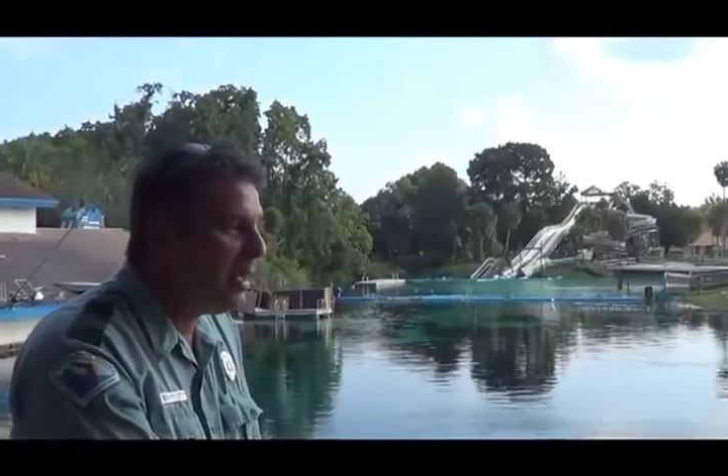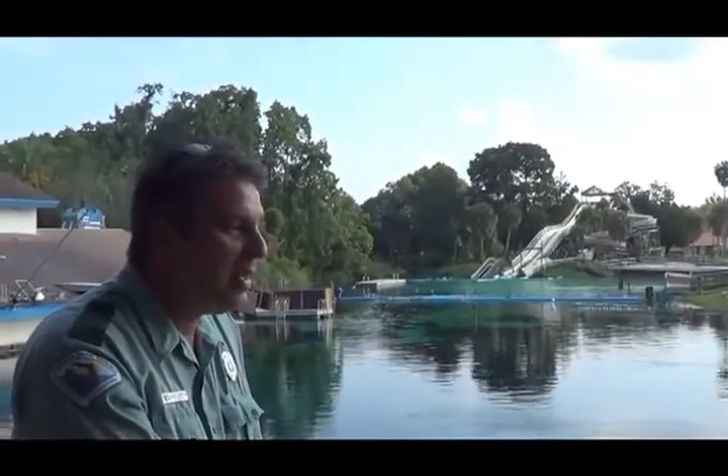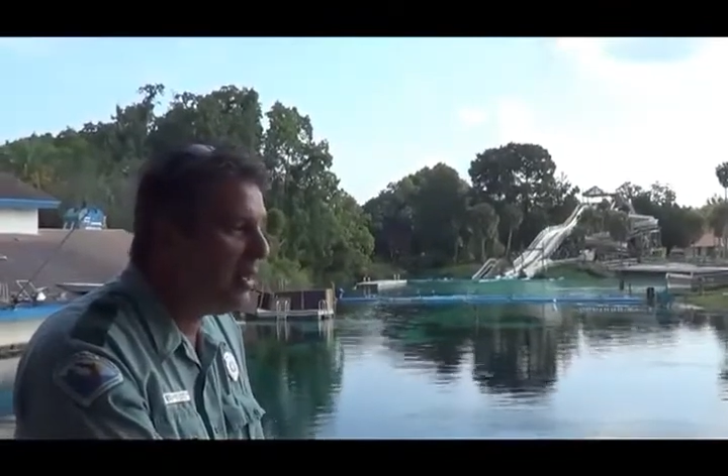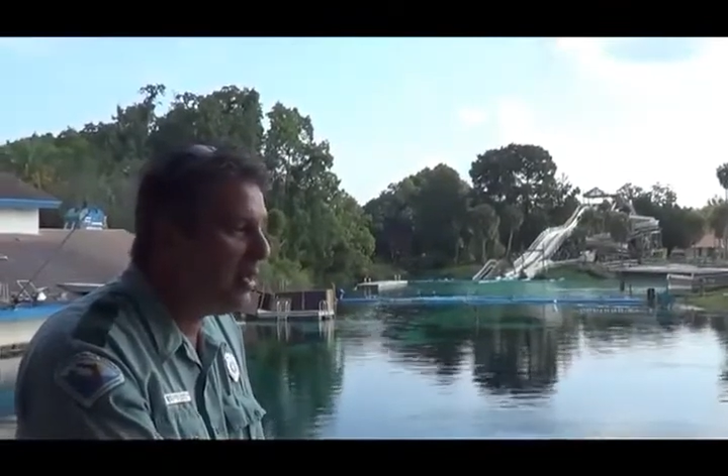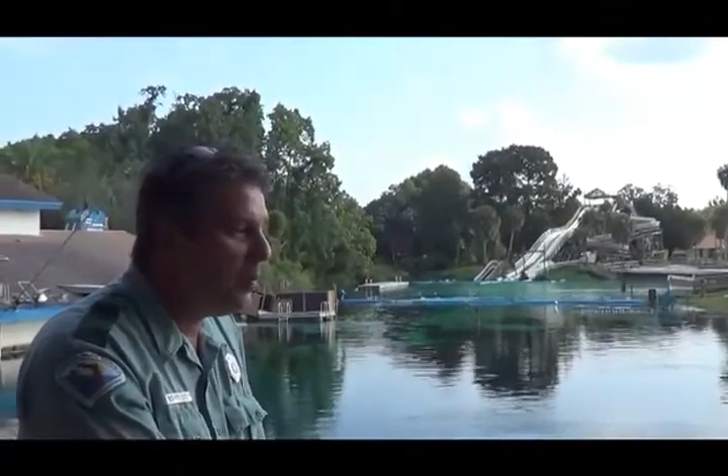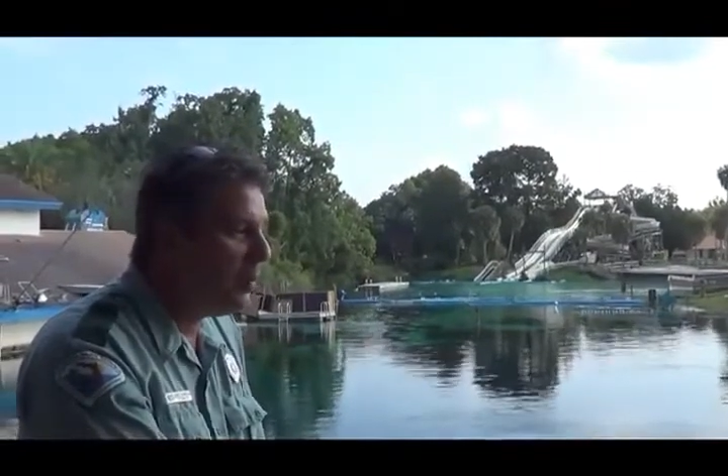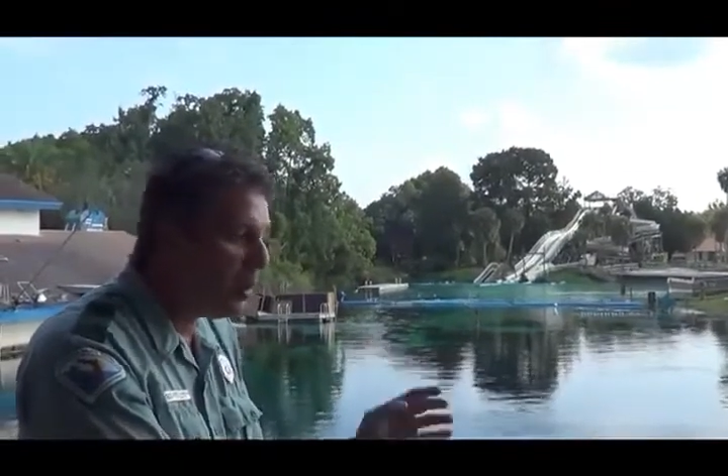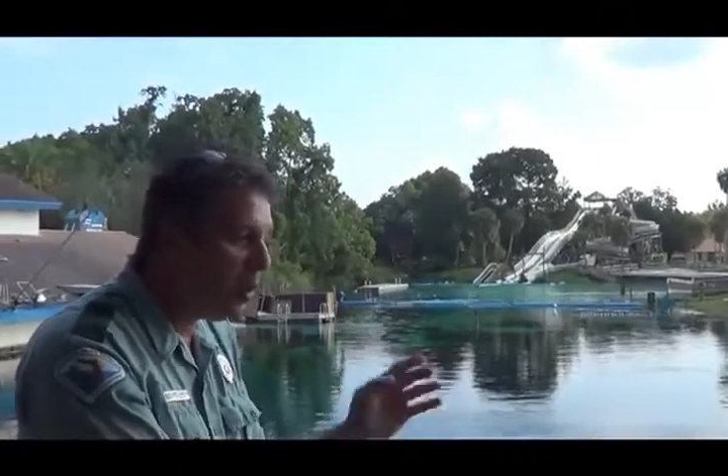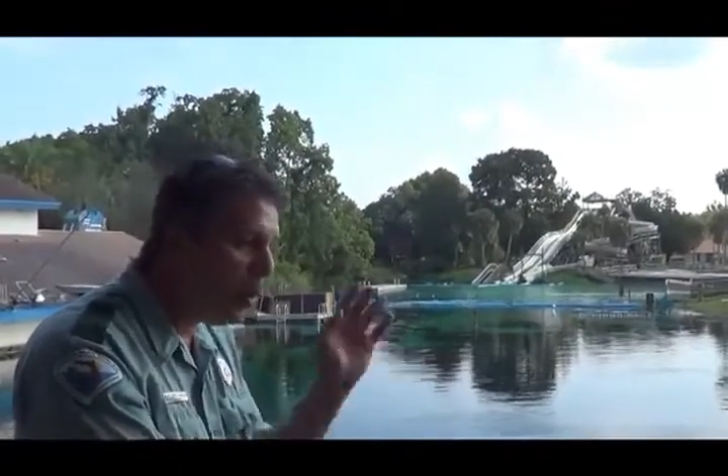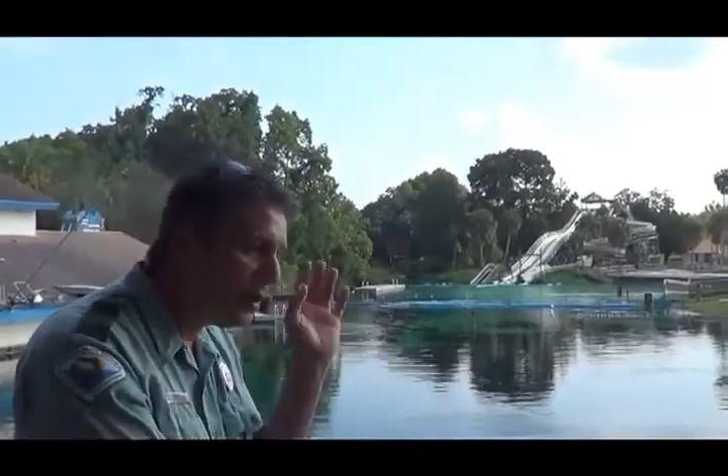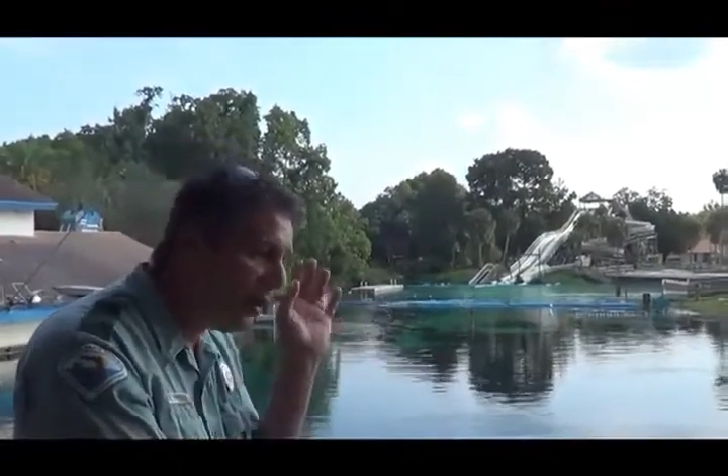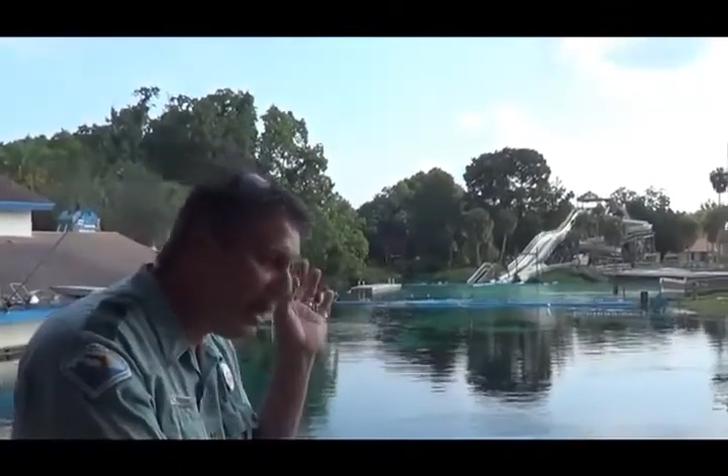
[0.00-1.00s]
And we
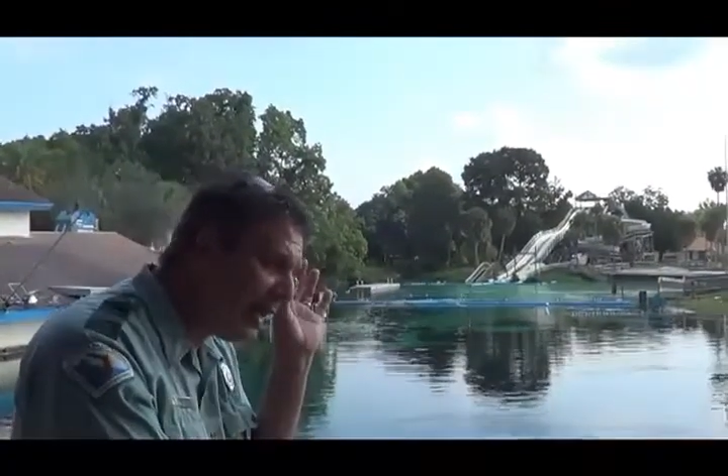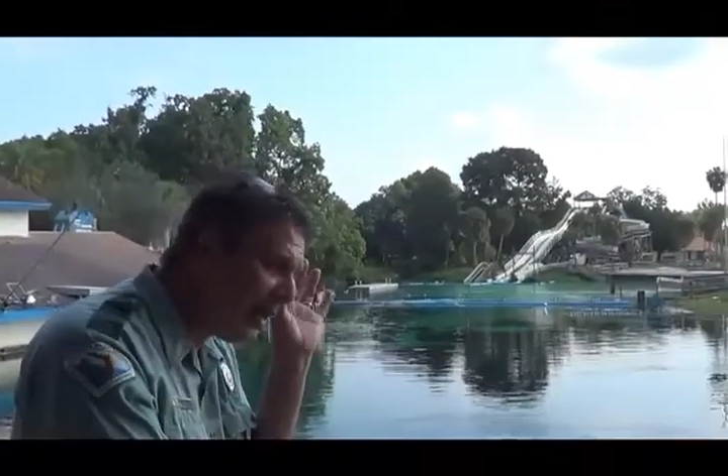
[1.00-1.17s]
were holding